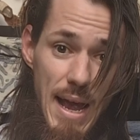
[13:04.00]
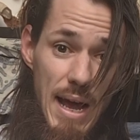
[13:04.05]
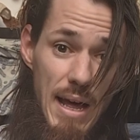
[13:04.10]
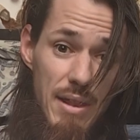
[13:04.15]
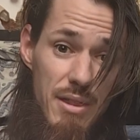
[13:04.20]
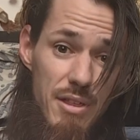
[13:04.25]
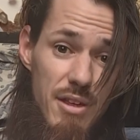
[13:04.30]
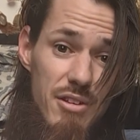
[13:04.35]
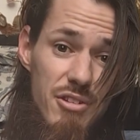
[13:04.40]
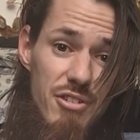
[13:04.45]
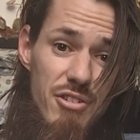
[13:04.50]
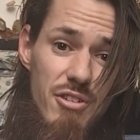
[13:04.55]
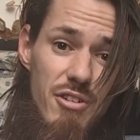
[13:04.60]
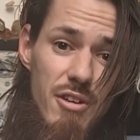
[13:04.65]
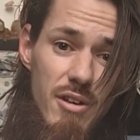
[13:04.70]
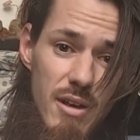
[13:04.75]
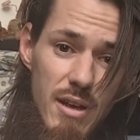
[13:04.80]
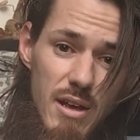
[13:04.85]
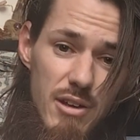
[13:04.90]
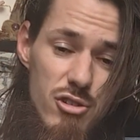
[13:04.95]
And this
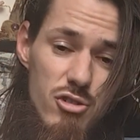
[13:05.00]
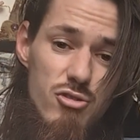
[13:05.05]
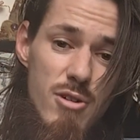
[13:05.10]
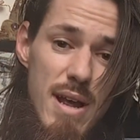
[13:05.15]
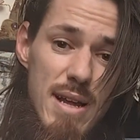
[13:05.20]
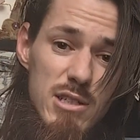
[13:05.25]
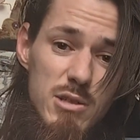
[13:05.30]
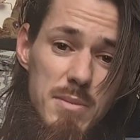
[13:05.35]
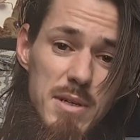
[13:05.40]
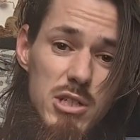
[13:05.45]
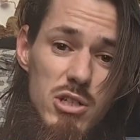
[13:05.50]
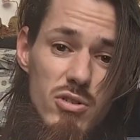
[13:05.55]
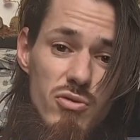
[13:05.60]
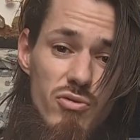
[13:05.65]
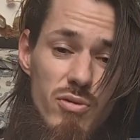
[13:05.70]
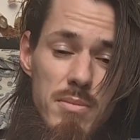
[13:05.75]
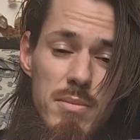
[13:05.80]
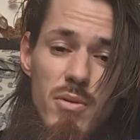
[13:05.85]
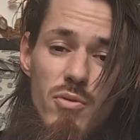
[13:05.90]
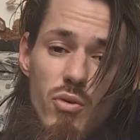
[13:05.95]
is a transmission
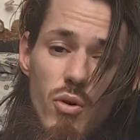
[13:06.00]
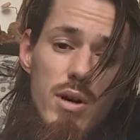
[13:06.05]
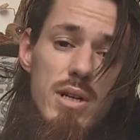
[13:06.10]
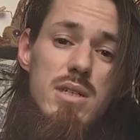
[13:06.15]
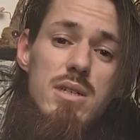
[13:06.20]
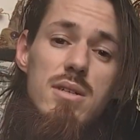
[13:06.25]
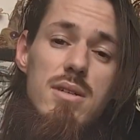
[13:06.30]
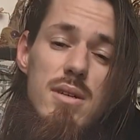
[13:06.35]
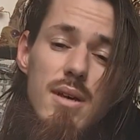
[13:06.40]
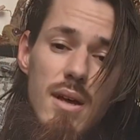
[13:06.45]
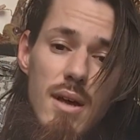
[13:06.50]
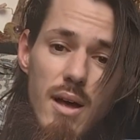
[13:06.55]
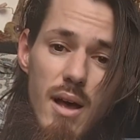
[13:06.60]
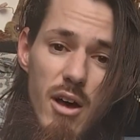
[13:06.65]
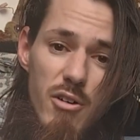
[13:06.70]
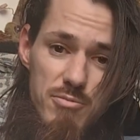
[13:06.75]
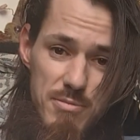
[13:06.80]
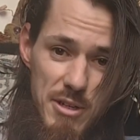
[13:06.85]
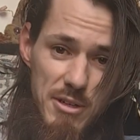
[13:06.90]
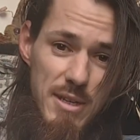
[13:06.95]
from the Voice
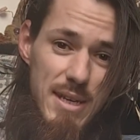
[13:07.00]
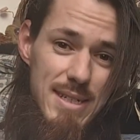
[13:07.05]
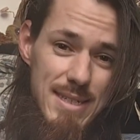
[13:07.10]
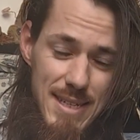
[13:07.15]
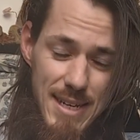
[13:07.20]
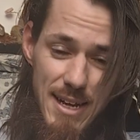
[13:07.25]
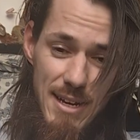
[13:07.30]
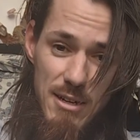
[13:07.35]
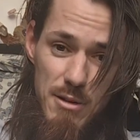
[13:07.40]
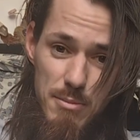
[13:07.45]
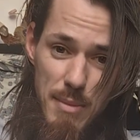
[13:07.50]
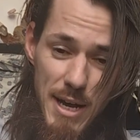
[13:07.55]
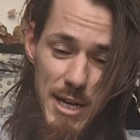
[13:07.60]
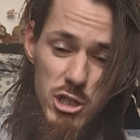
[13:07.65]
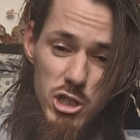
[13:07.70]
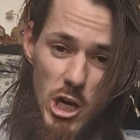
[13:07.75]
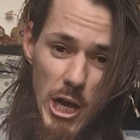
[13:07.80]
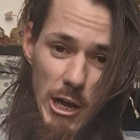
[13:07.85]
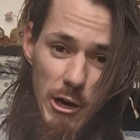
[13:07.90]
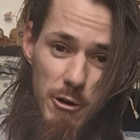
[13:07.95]
of Melchizedek, my
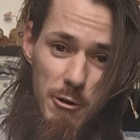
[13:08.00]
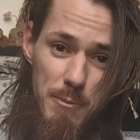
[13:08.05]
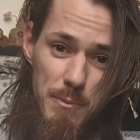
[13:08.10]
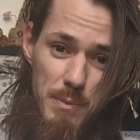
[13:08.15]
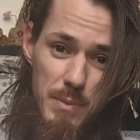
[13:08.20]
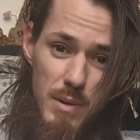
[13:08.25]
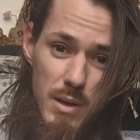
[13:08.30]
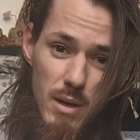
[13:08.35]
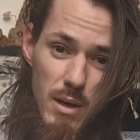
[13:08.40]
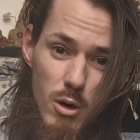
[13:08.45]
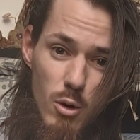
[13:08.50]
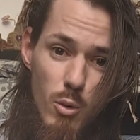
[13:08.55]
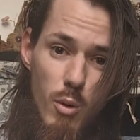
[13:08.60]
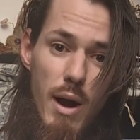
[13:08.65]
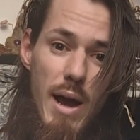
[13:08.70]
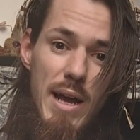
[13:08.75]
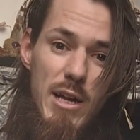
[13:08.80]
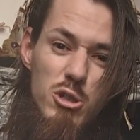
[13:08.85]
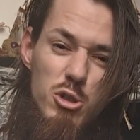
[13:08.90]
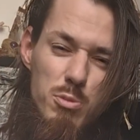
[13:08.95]
channel, where
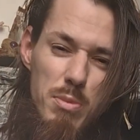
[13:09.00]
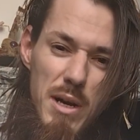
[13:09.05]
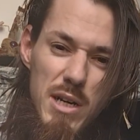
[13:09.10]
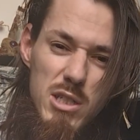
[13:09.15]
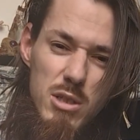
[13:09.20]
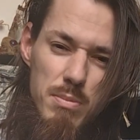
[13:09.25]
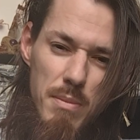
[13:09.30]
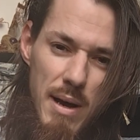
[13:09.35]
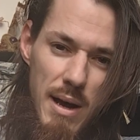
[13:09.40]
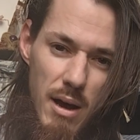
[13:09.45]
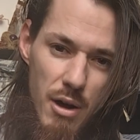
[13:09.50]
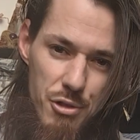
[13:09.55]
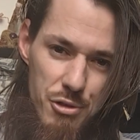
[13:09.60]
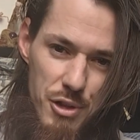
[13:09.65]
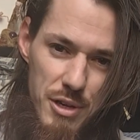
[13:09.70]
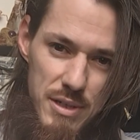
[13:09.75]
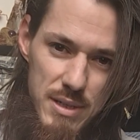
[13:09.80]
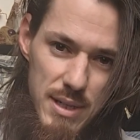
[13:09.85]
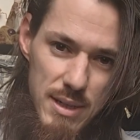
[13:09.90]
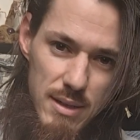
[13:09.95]
I express my
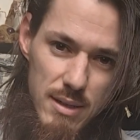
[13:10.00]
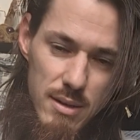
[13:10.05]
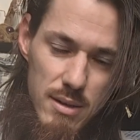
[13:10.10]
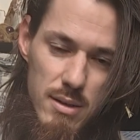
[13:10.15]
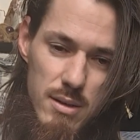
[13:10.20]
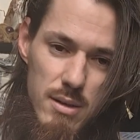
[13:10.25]
authentic